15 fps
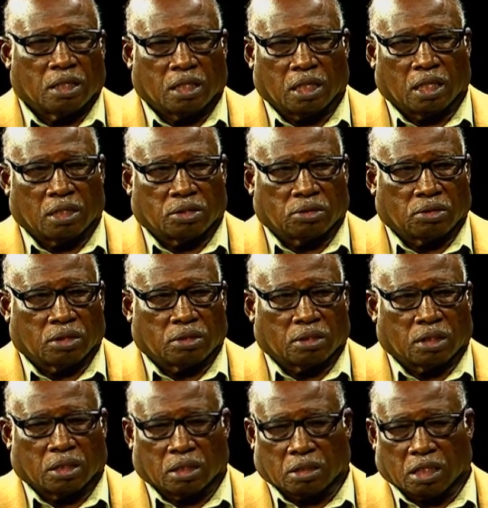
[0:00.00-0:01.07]
it
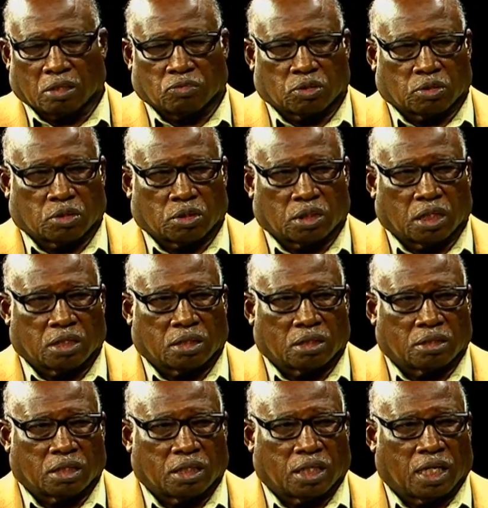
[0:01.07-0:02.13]
was a tradition.
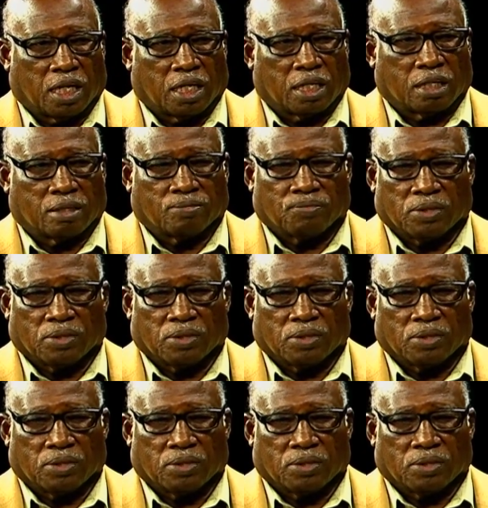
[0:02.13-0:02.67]
Today,